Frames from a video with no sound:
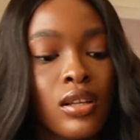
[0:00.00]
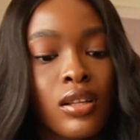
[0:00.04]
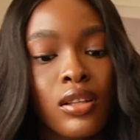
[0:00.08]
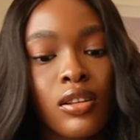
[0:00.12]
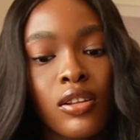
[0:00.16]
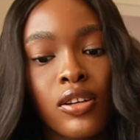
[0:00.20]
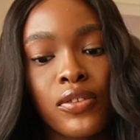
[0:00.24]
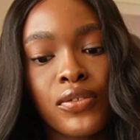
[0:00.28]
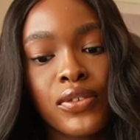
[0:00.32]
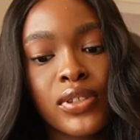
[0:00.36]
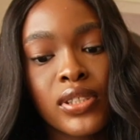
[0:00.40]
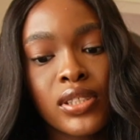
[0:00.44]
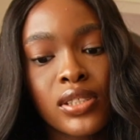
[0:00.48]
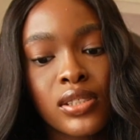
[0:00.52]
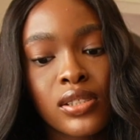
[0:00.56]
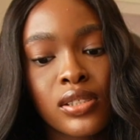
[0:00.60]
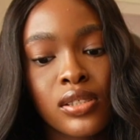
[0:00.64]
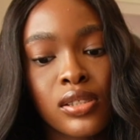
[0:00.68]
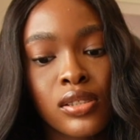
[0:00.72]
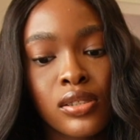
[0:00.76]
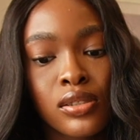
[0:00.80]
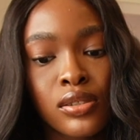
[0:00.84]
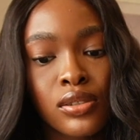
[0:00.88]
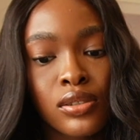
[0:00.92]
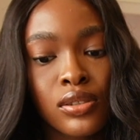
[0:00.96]
Love it.
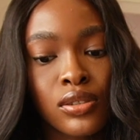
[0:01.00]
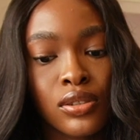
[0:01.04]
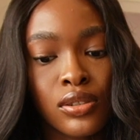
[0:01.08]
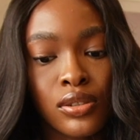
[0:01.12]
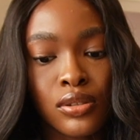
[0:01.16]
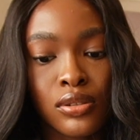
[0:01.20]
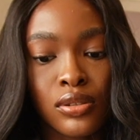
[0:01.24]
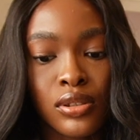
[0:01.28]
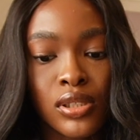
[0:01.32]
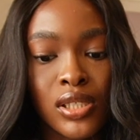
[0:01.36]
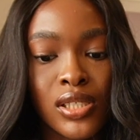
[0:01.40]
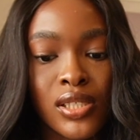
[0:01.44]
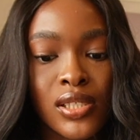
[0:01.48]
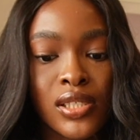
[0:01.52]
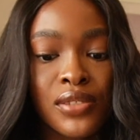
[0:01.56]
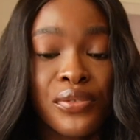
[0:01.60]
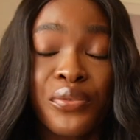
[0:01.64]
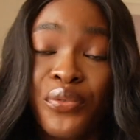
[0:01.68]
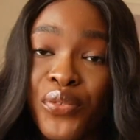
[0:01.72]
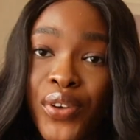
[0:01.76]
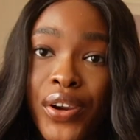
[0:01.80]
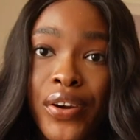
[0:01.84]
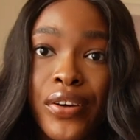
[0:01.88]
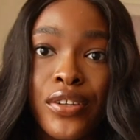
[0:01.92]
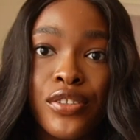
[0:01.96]
So this is
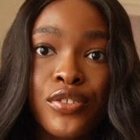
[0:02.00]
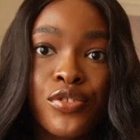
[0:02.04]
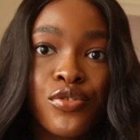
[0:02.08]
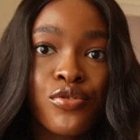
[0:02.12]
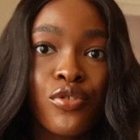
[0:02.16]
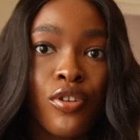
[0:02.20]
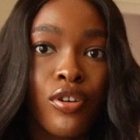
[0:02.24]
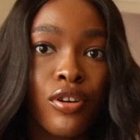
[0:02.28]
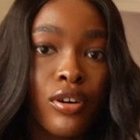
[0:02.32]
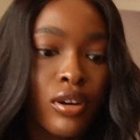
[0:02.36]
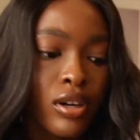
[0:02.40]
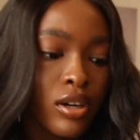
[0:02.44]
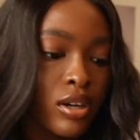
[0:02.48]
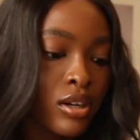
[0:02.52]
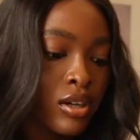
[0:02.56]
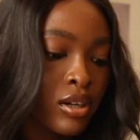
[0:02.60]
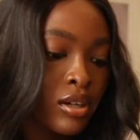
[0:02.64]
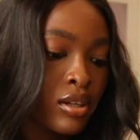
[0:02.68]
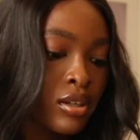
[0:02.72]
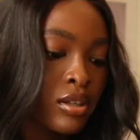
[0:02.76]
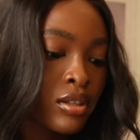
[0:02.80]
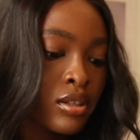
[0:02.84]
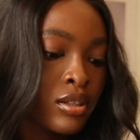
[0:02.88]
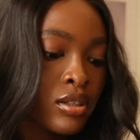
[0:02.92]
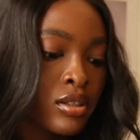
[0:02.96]
very strong.
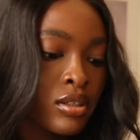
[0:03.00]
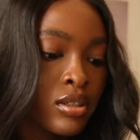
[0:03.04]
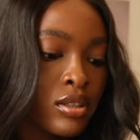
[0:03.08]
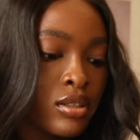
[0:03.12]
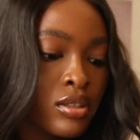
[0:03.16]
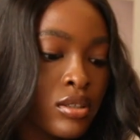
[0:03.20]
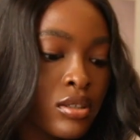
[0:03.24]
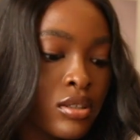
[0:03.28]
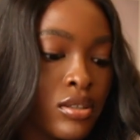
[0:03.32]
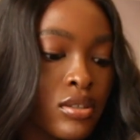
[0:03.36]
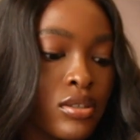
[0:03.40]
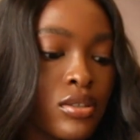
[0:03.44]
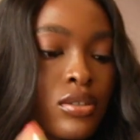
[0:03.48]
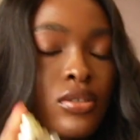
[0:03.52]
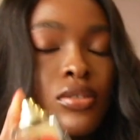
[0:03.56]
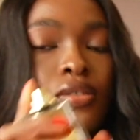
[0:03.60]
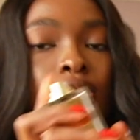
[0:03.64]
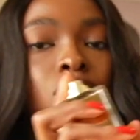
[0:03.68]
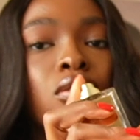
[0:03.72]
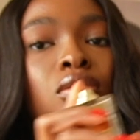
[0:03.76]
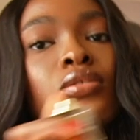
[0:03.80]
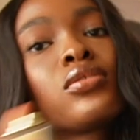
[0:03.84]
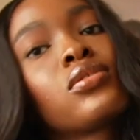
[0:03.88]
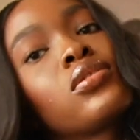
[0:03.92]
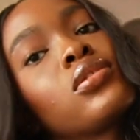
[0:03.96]

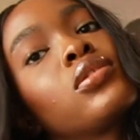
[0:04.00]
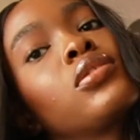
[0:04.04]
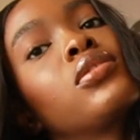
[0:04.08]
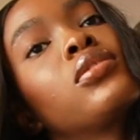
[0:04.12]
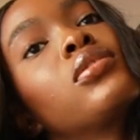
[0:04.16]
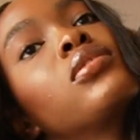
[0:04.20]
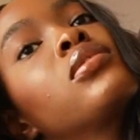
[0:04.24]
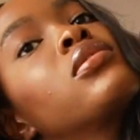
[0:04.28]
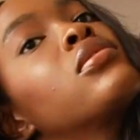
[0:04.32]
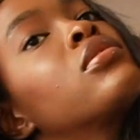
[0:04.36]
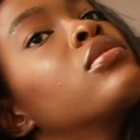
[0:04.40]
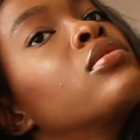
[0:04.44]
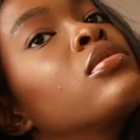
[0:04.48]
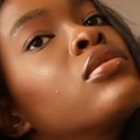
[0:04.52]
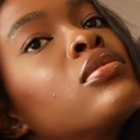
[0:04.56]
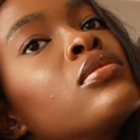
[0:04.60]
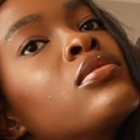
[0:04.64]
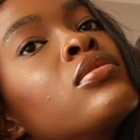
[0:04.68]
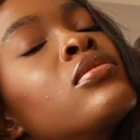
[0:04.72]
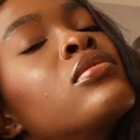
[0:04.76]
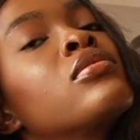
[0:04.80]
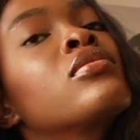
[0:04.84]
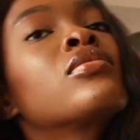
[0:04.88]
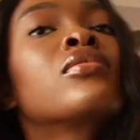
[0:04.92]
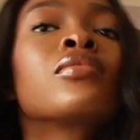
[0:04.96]
So
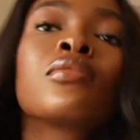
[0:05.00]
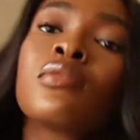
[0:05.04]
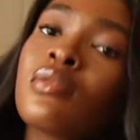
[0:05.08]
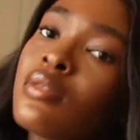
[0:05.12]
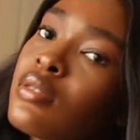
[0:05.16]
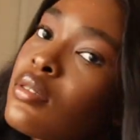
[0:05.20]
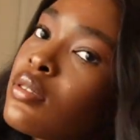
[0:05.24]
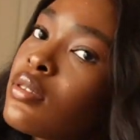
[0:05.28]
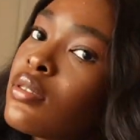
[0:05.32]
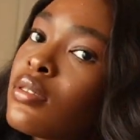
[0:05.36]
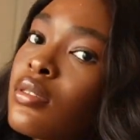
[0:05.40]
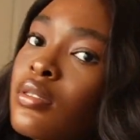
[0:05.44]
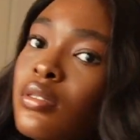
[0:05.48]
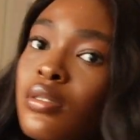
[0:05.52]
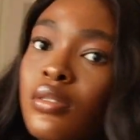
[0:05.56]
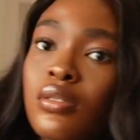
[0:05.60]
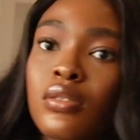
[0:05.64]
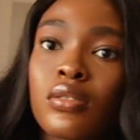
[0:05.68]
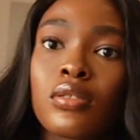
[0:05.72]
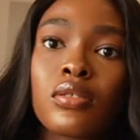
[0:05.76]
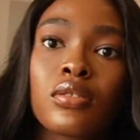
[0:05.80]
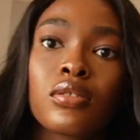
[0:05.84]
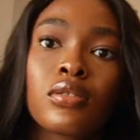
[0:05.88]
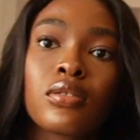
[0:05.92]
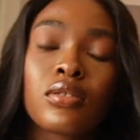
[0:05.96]

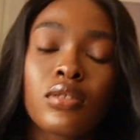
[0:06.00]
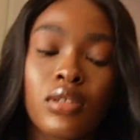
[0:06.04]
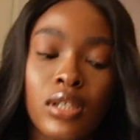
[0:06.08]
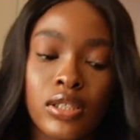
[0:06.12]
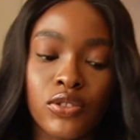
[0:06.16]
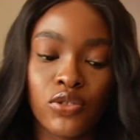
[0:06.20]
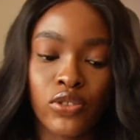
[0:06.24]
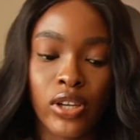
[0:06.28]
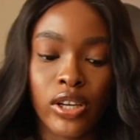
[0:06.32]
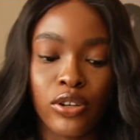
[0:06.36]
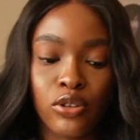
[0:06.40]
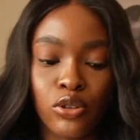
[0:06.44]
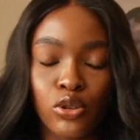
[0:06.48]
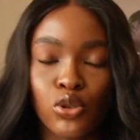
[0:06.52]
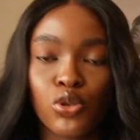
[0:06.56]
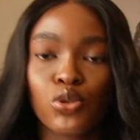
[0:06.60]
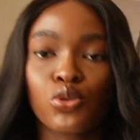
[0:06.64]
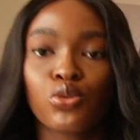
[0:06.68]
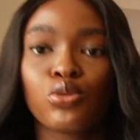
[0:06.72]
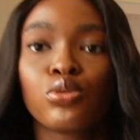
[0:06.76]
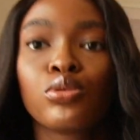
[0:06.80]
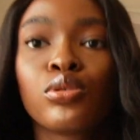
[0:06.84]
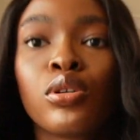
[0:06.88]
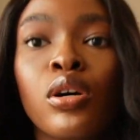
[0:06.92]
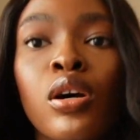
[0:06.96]
I try not to